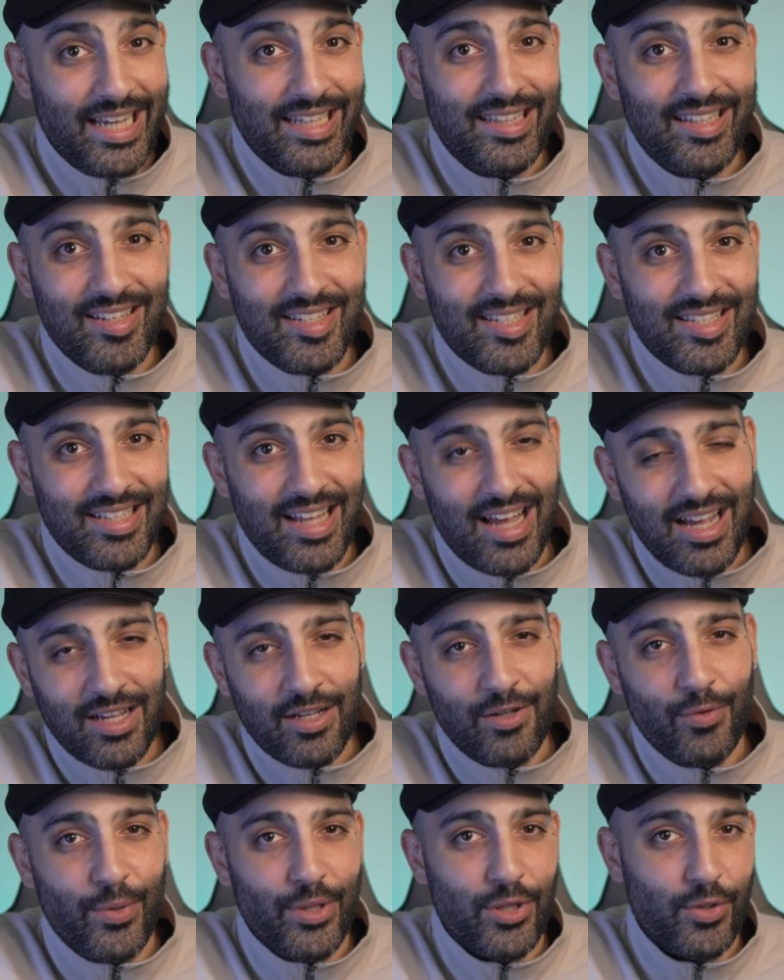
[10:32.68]
Getting stuck
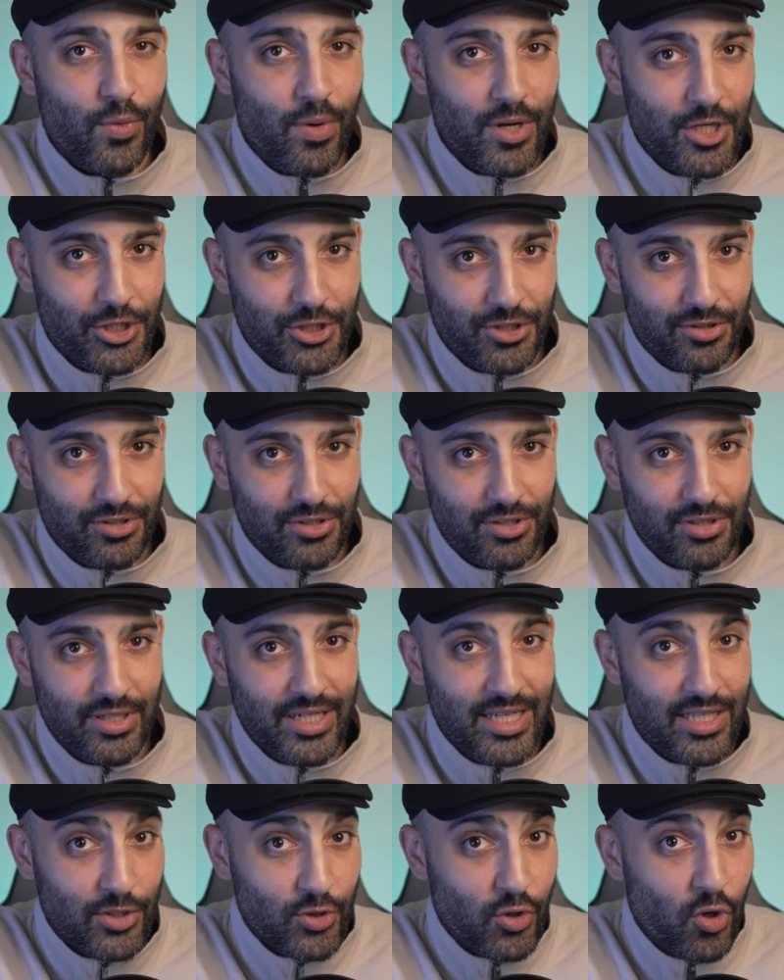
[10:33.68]
with questions.
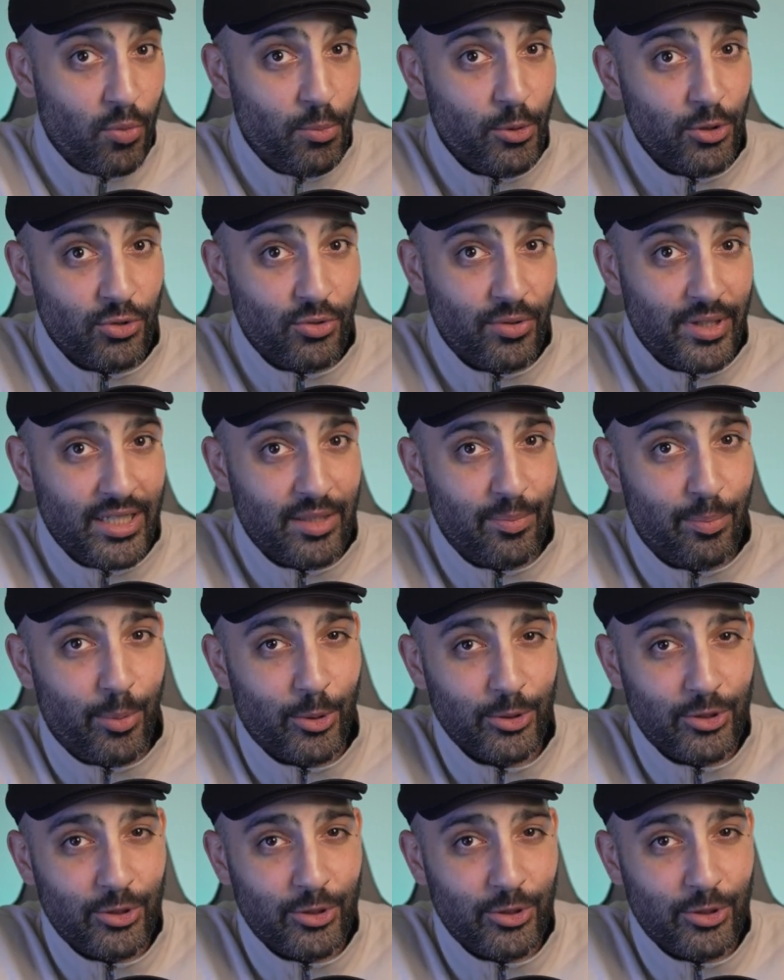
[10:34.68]
It's common to hit